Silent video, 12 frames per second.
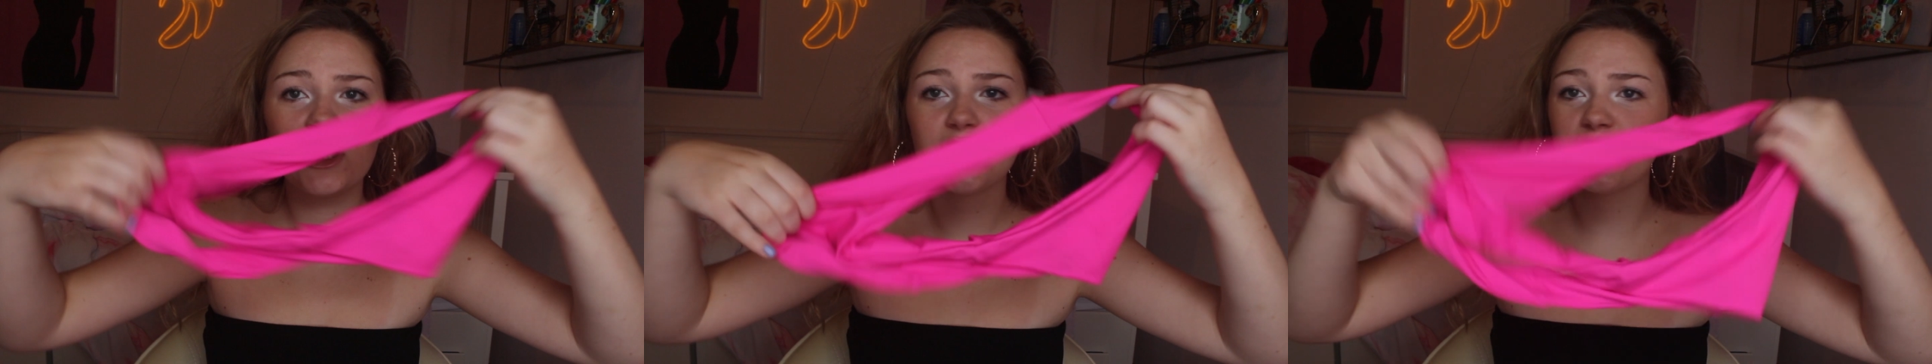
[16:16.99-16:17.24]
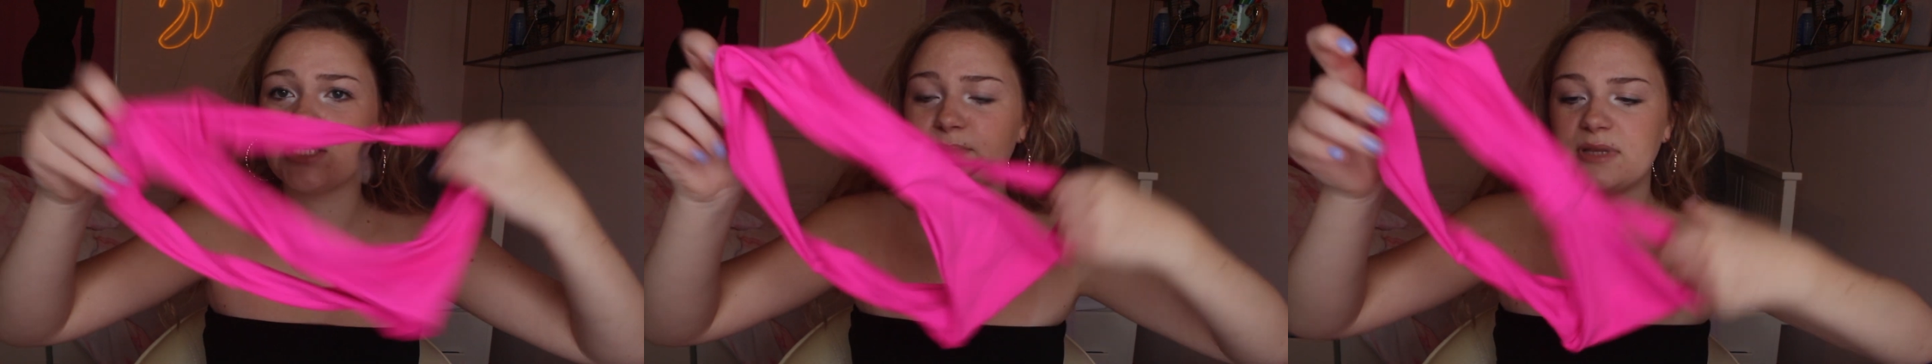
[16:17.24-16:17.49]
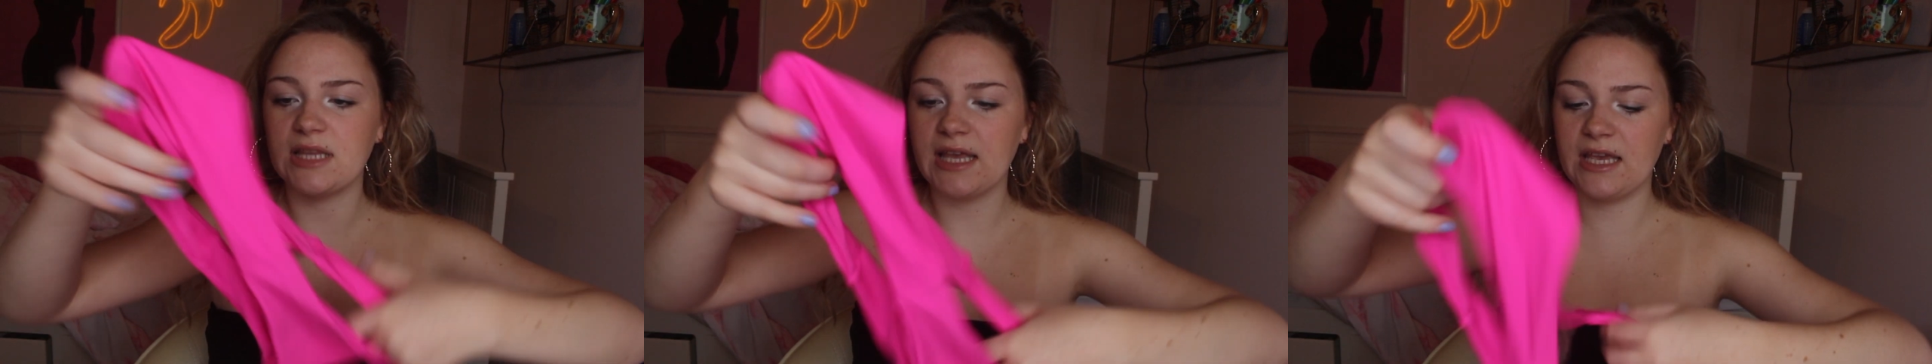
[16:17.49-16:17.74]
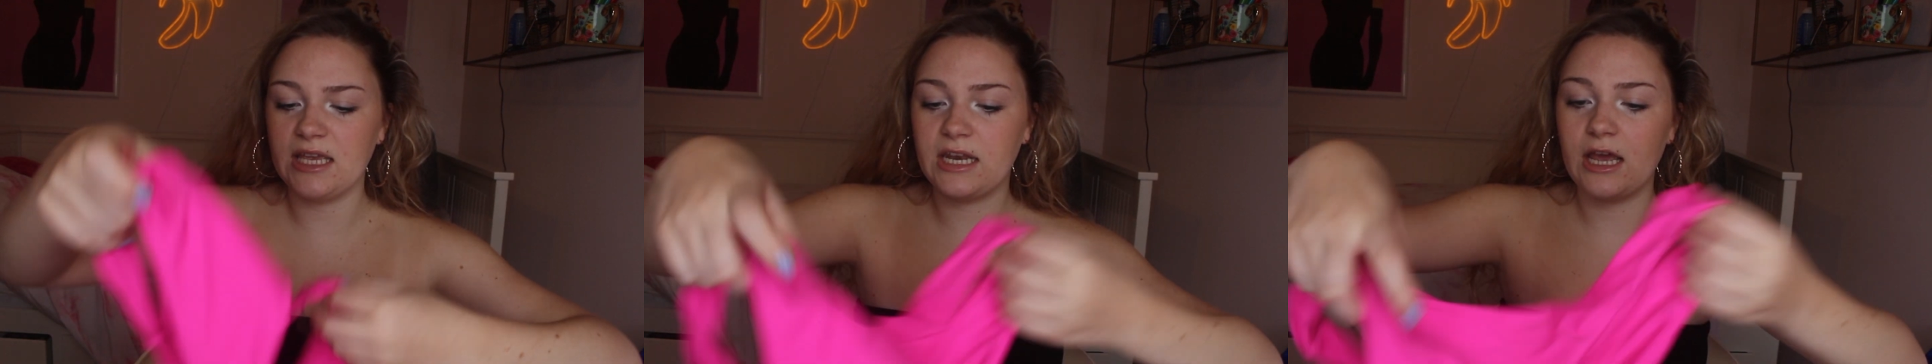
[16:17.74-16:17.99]
just
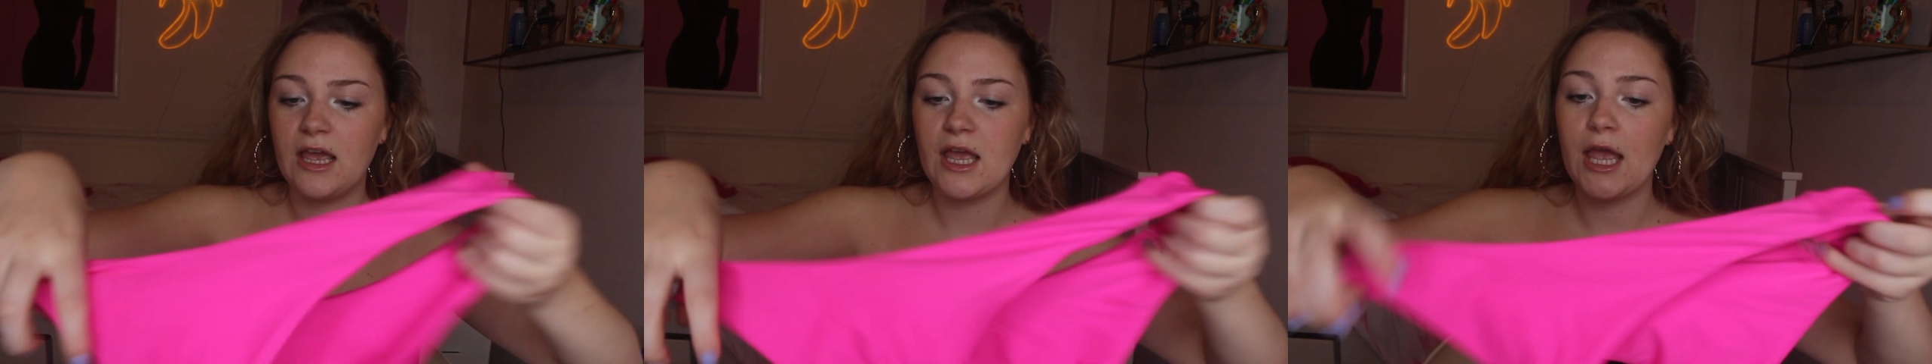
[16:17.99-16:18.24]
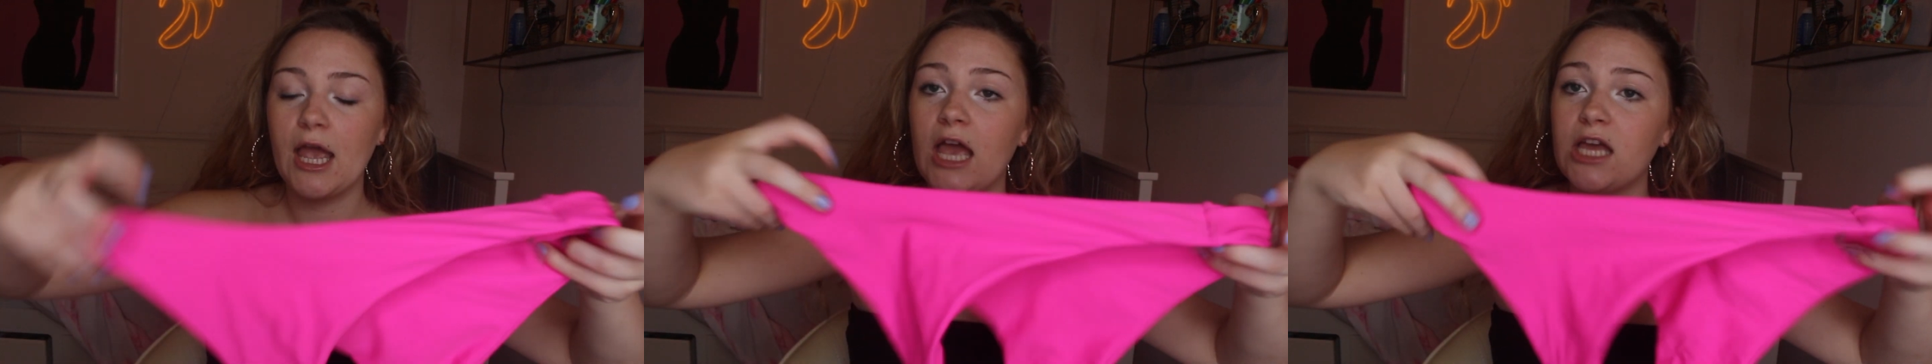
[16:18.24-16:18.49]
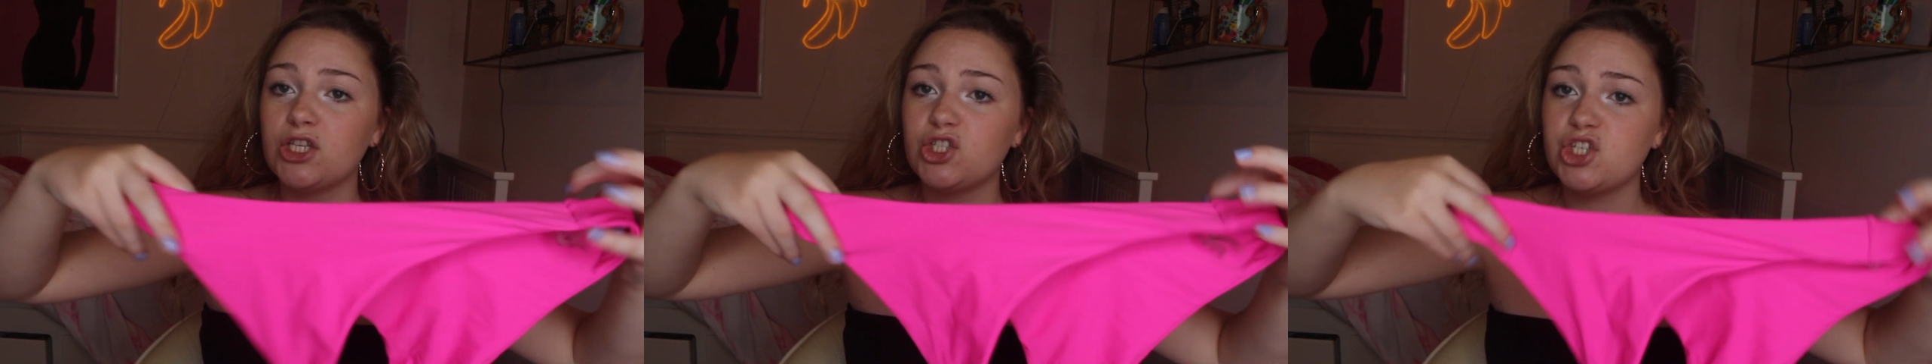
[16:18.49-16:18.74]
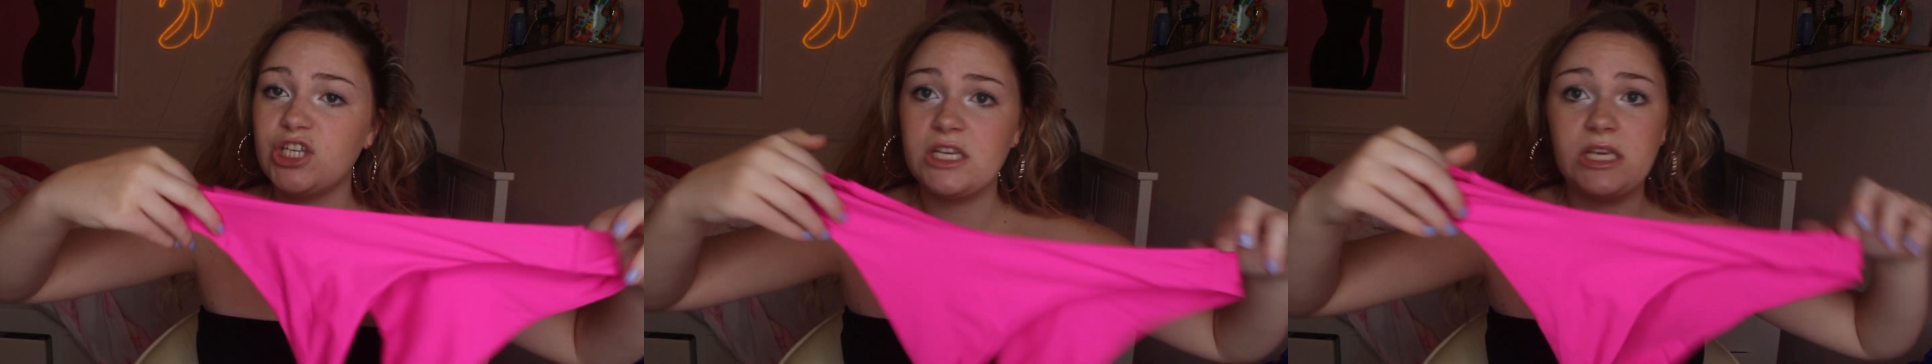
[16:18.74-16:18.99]
plain
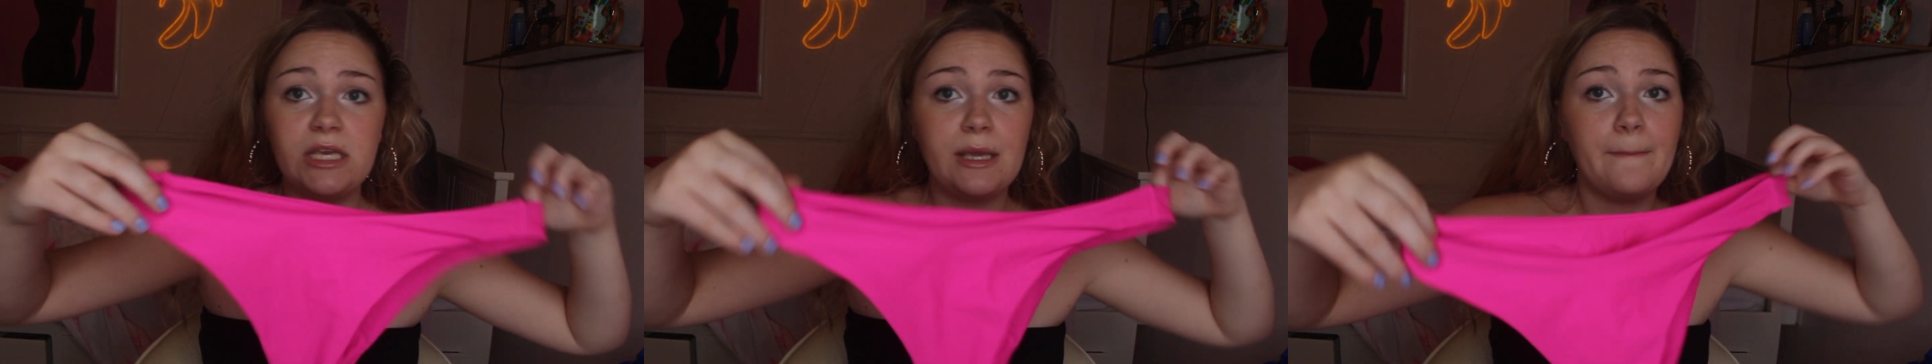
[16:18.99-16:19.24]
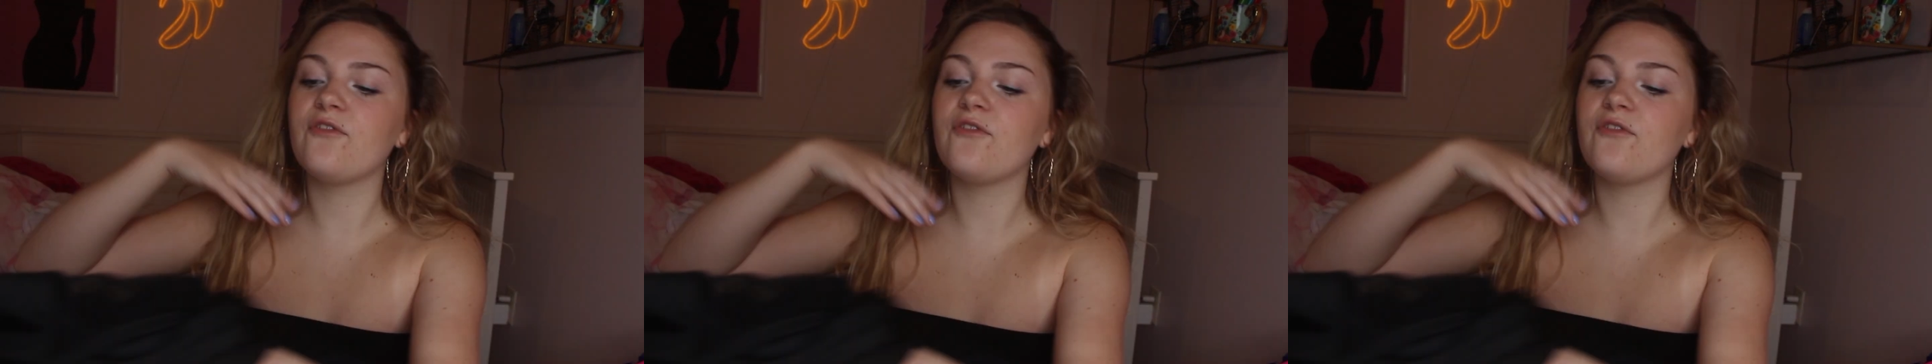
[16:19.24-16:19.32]
cheeky.